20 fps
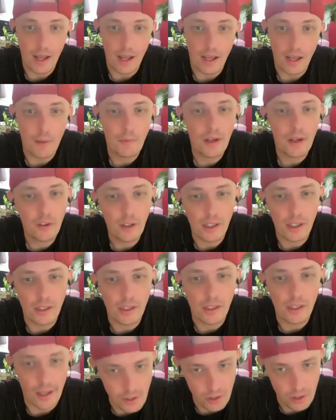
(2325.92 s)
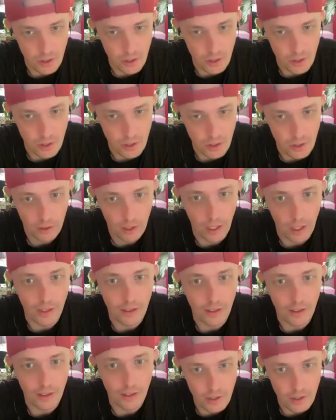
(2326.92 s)
I kept hearing Leicester,
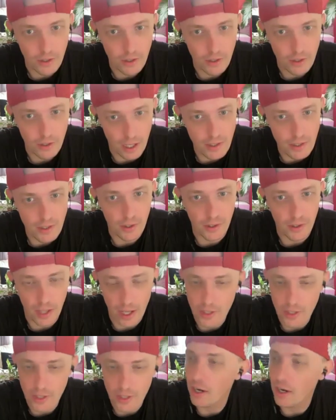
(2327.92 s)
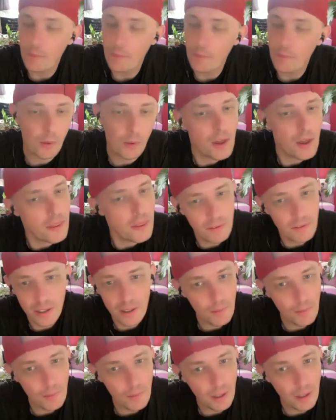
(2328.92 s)
like Leicester, Leicester, Leicester. And I'm like, why the
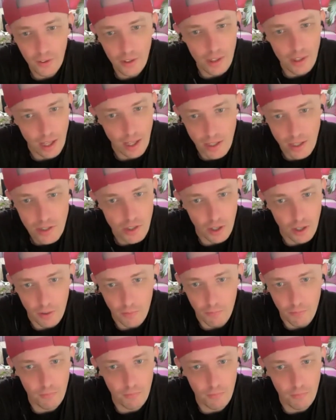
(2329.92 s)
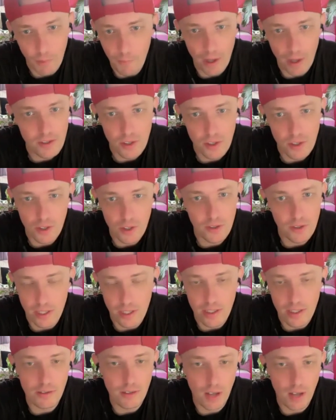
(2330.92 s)
fuck am I hearing Leicester? I'm from
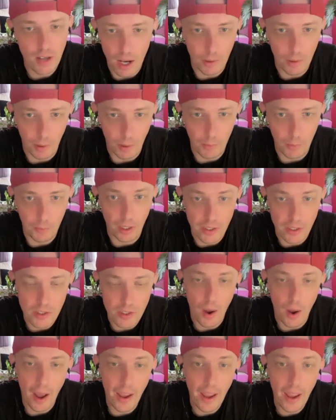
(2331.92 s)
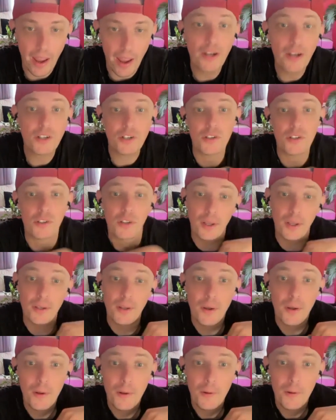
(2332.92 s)
Massachusetts. It's got to be my brain. So I
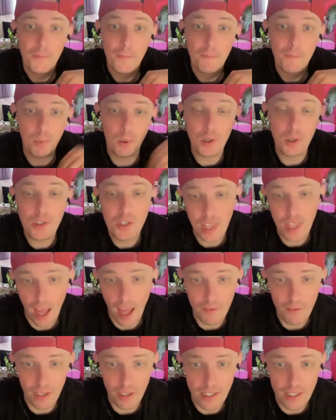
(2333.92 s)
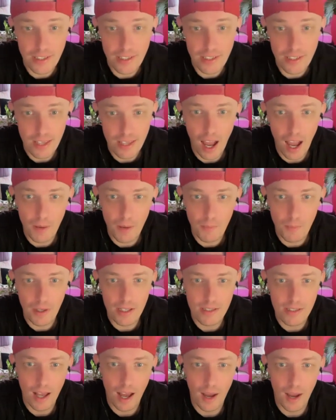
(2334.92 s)
actually pushed the evidence aside
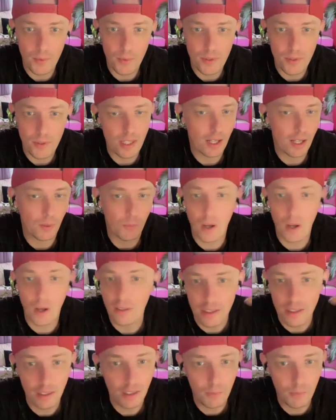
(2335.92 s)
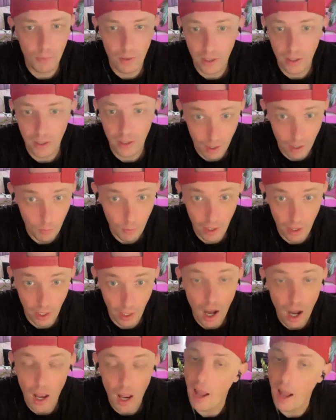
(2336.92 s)
because I was like, well, didn't give what I got. What I
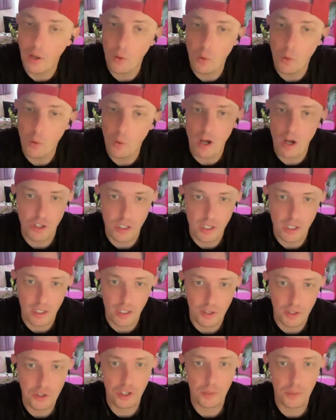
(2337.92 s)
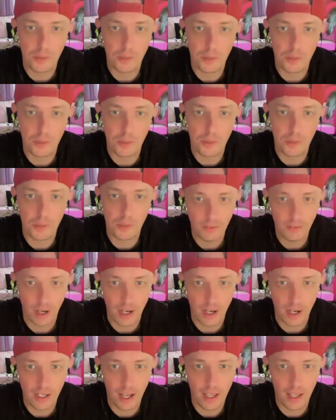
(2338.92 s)
got, I questioned it and interpreted it,
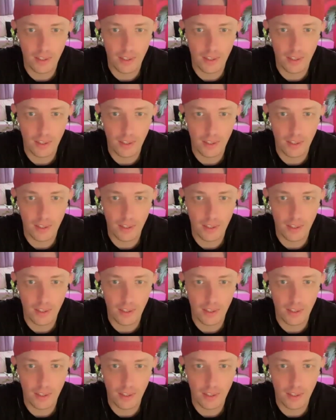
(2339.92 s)
right? And then